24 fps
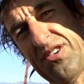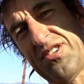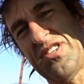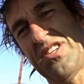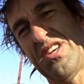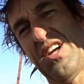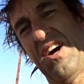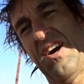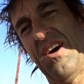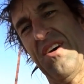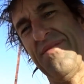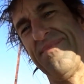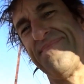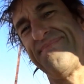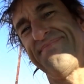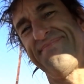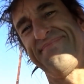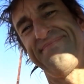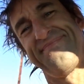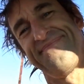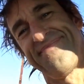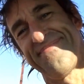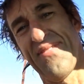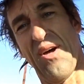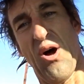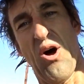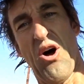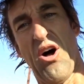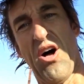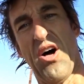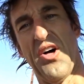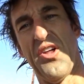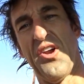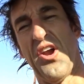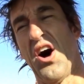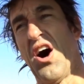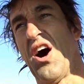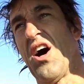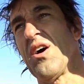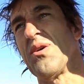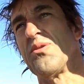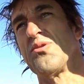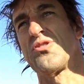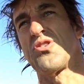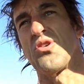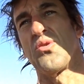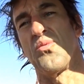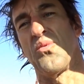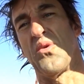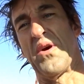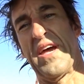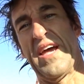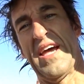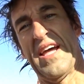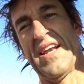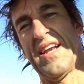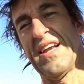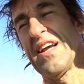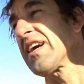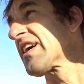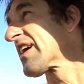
so all in all, it was a win.